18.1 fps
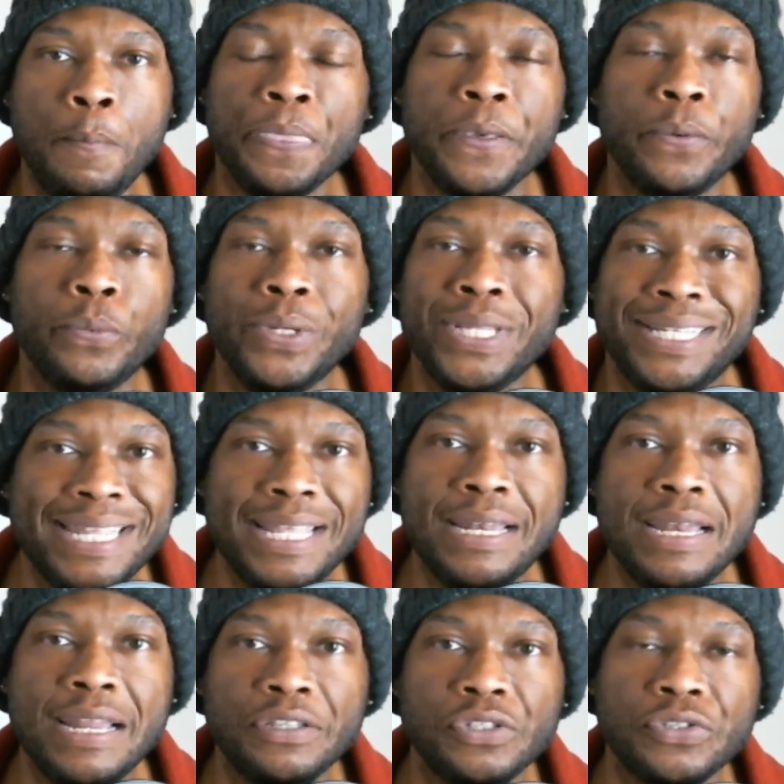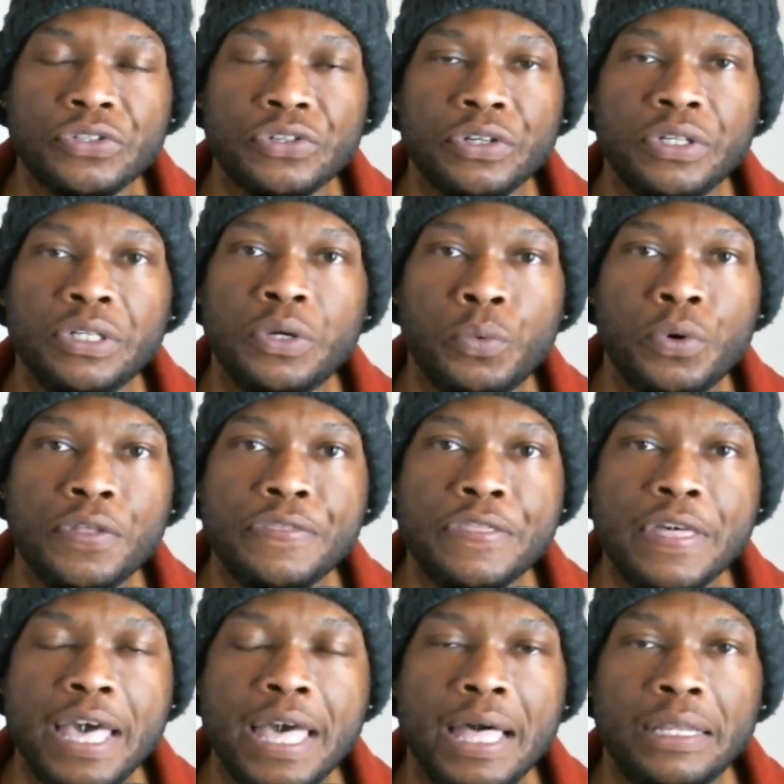and we didn't necessarily want
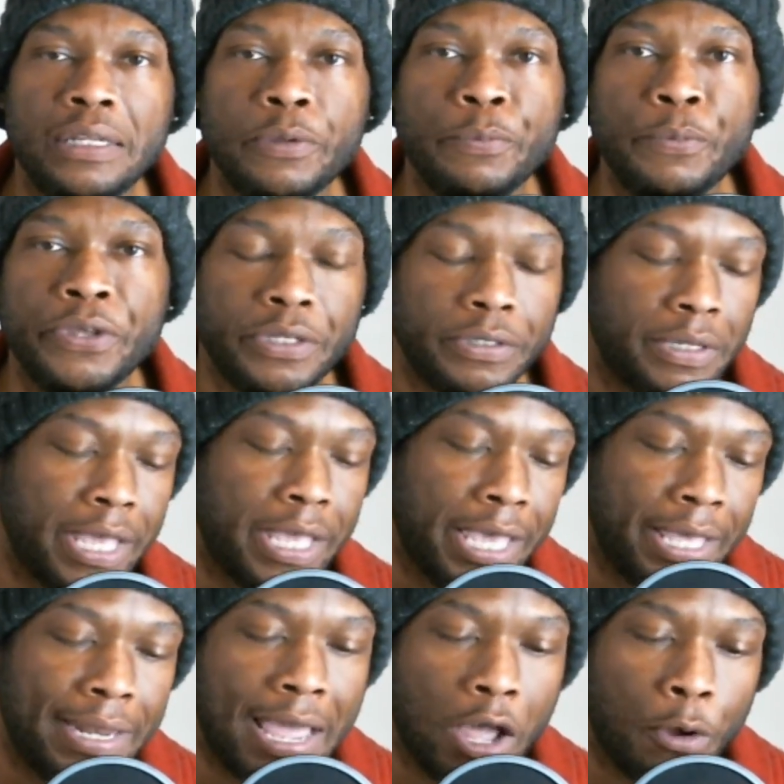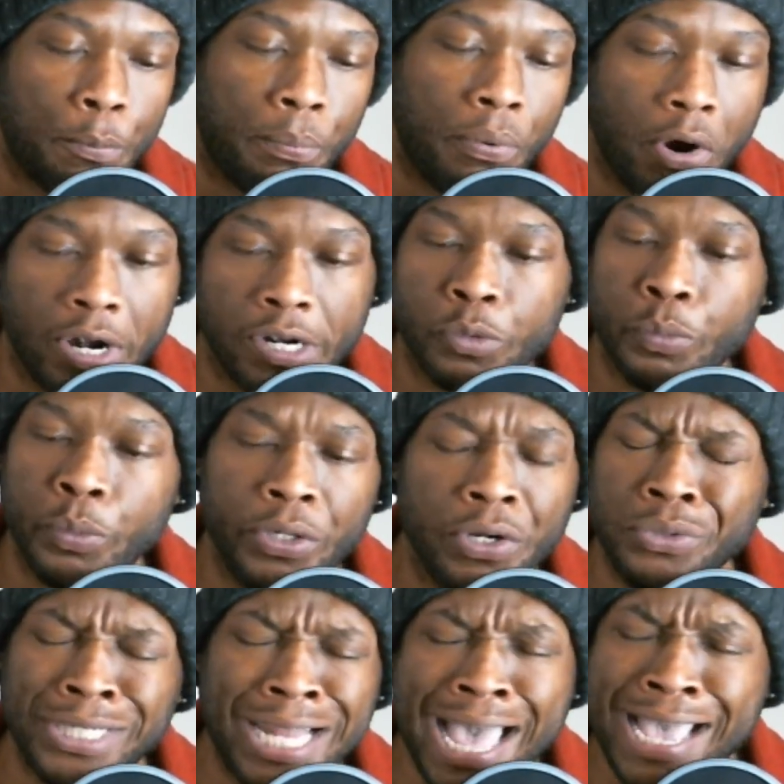that element in our party. We
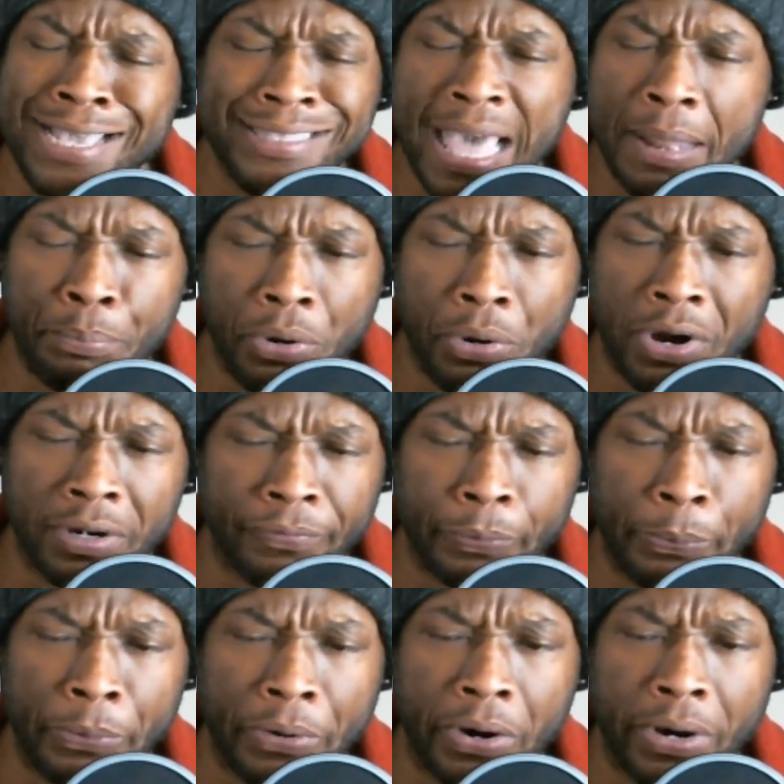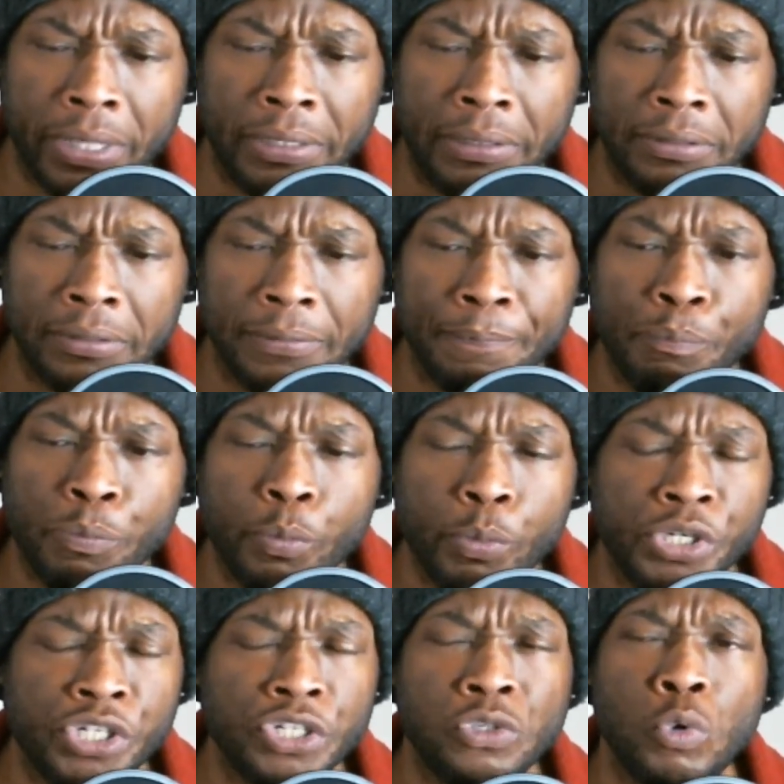don't like that part of the party.
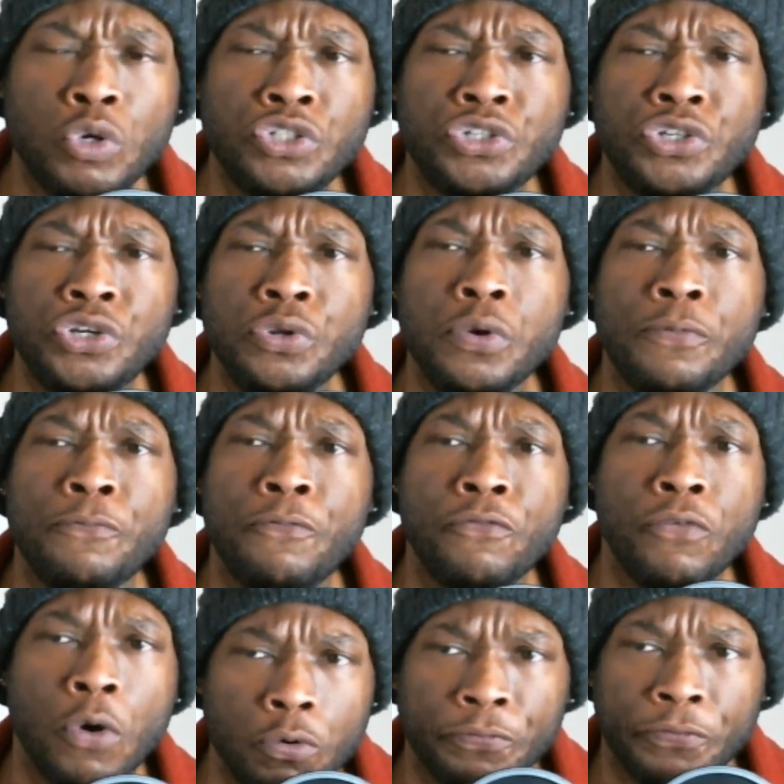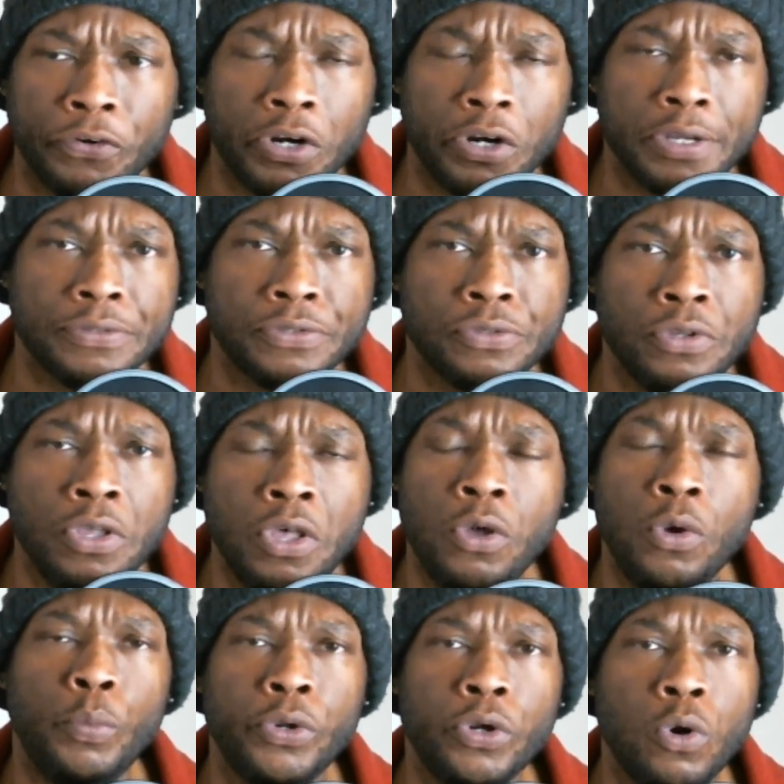We just want you to vote for us.
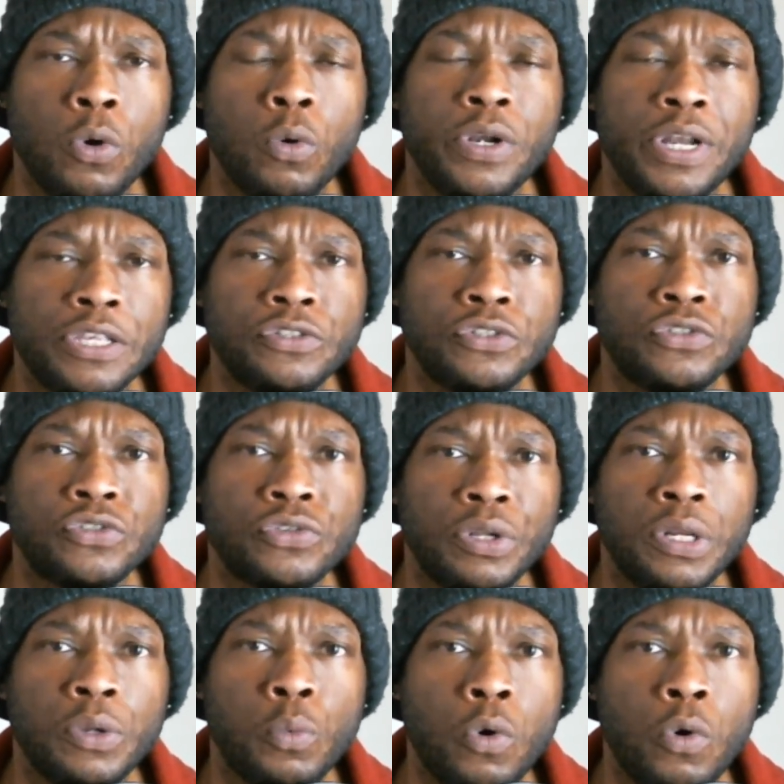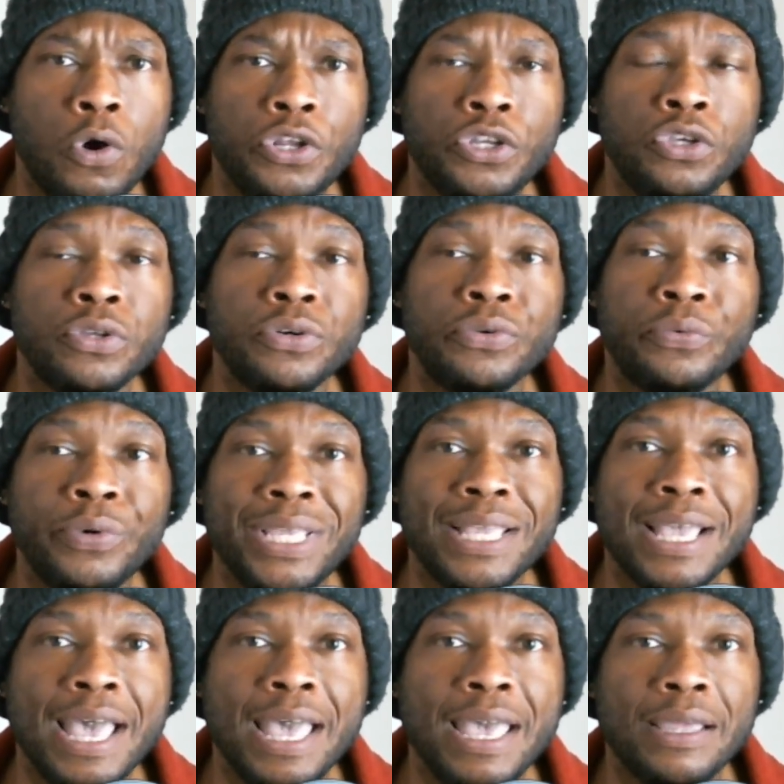We don't necessarily want you to
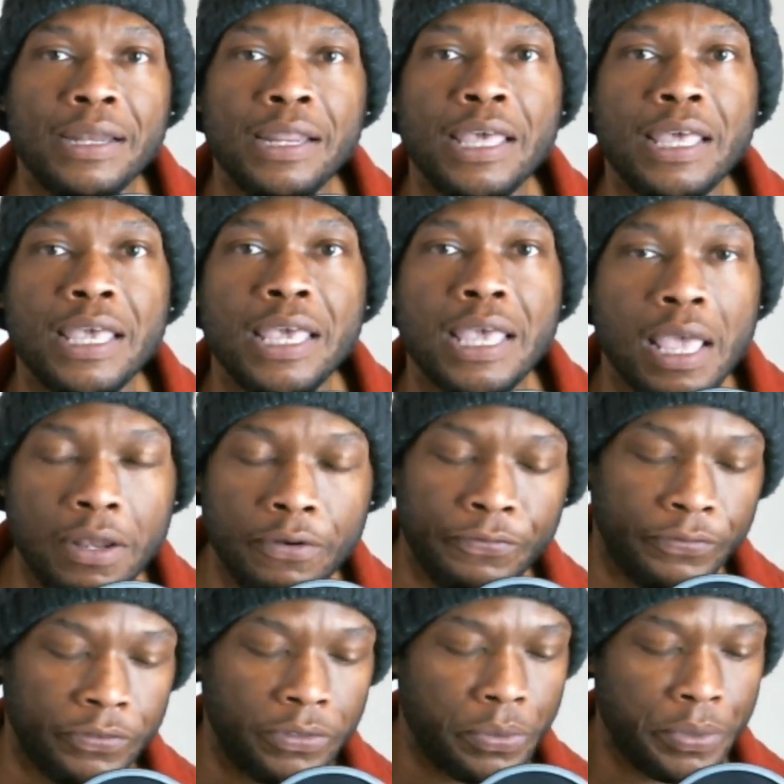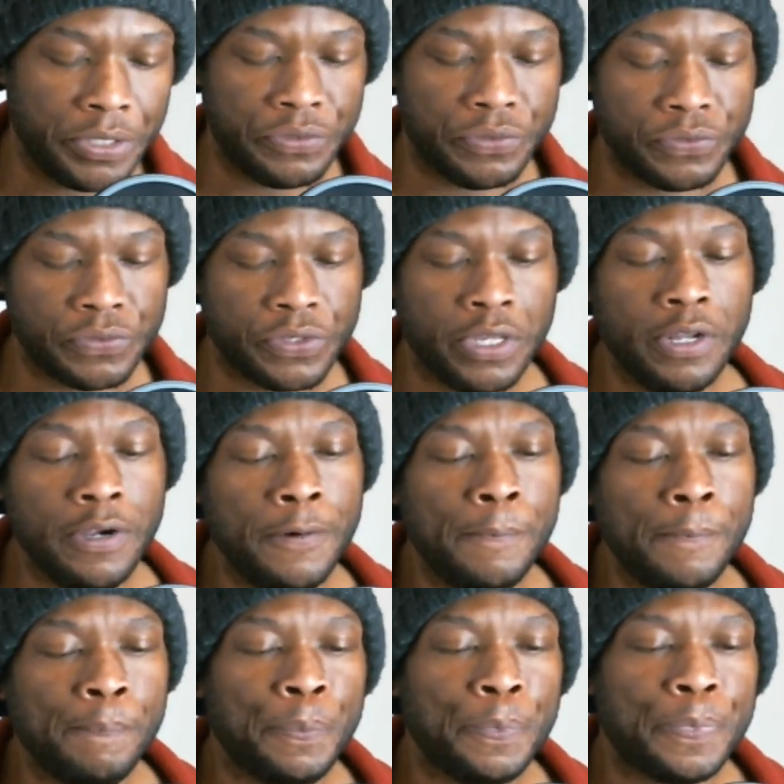regain influence.
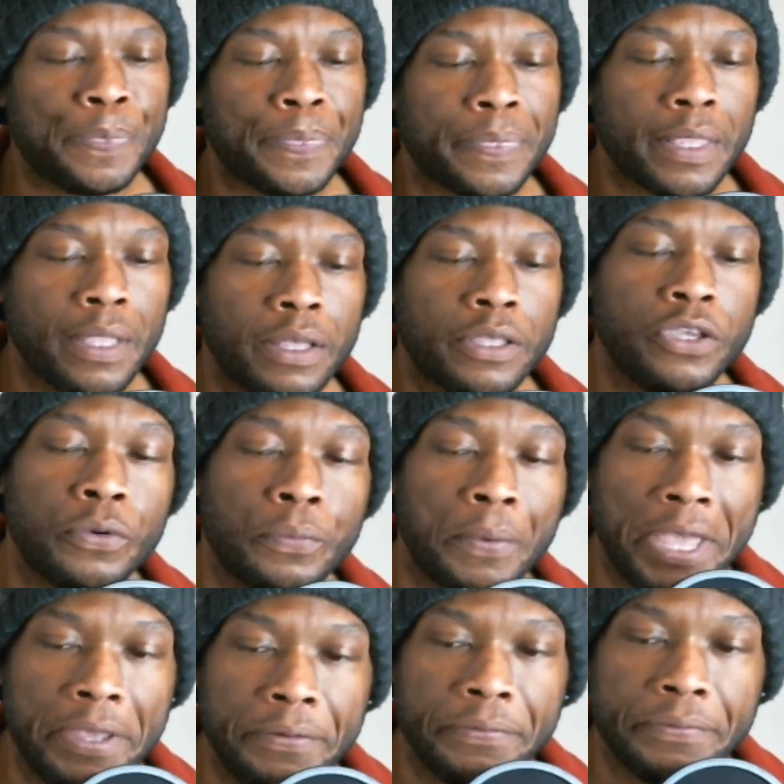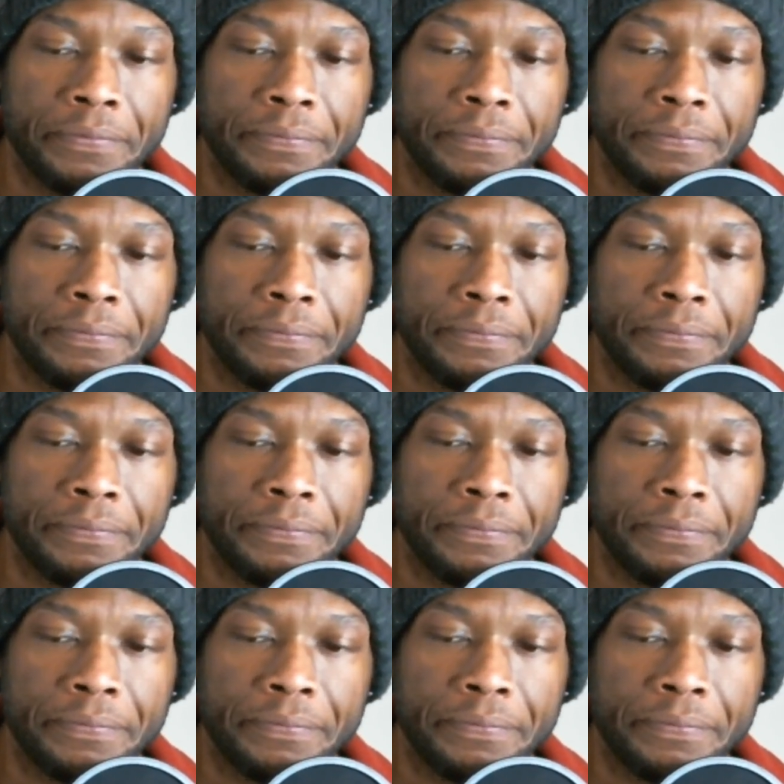You're right.